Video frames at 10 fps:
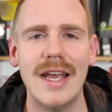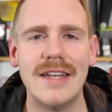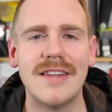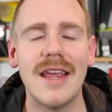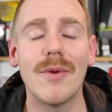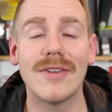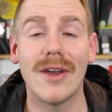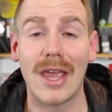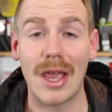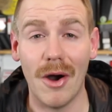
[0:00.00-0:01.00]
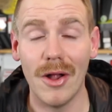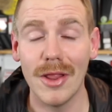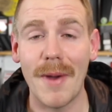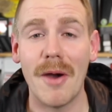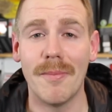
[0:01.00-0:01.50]
and today we're talking
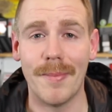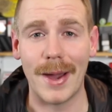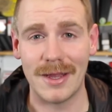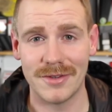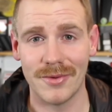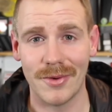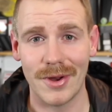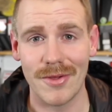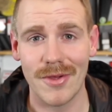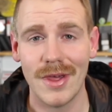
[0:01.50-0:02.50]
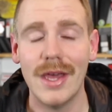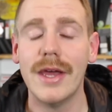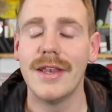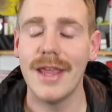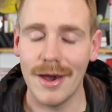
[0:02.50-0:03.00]
all about bike storage.
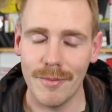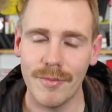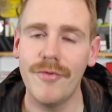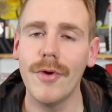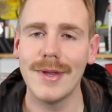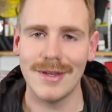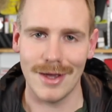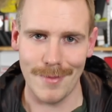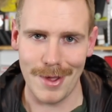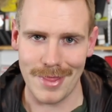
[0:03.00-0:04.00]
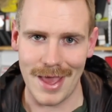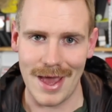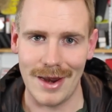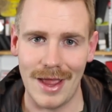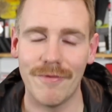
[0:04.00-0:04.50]
Now, before we talk about
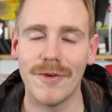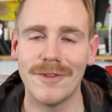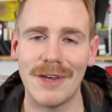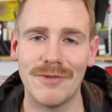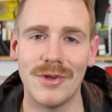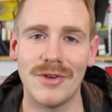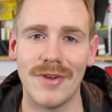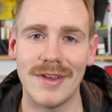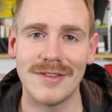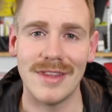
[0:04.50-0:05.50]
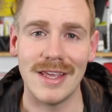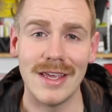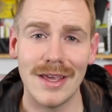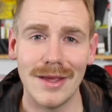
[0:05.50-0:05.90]
that, I first have to address the